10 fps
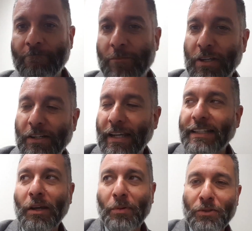Chelsea had
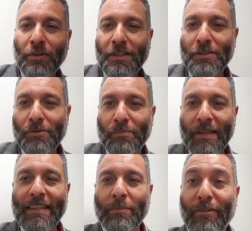the opportunity to
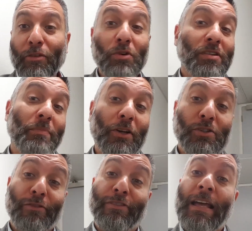beat them if it wasn't because
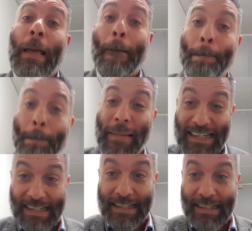of Messi,